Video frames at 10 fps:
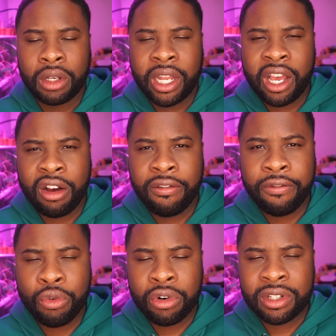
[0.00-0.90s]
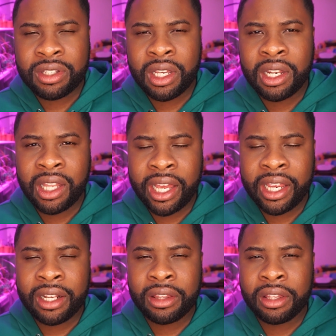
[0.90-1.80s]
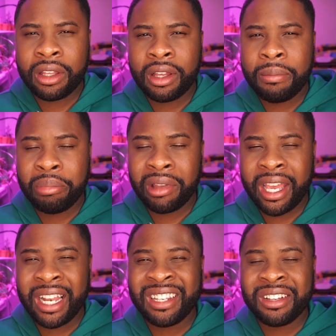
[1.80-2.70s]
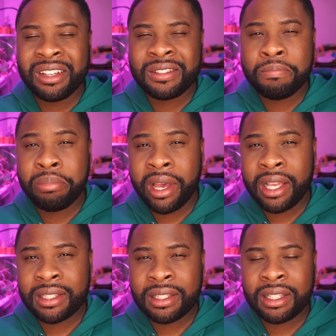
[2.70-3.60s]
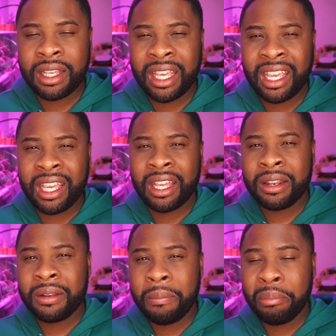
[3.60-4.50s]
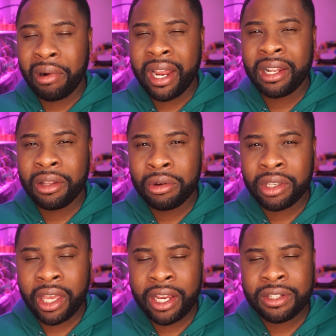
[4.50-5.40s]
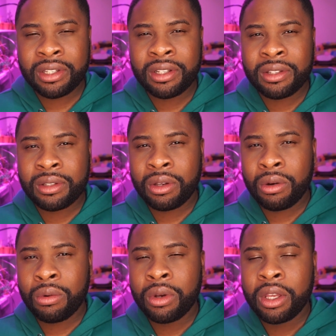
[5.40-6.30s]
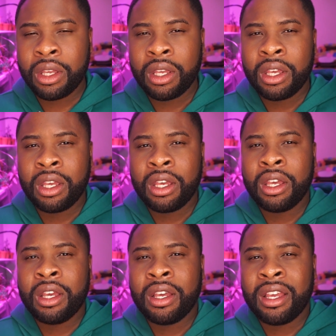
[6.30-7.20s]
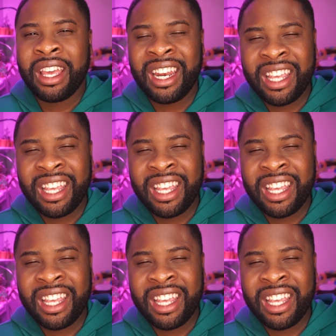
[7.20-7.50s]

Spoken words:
Now, for sunlight, the plant does best in bright locations. So an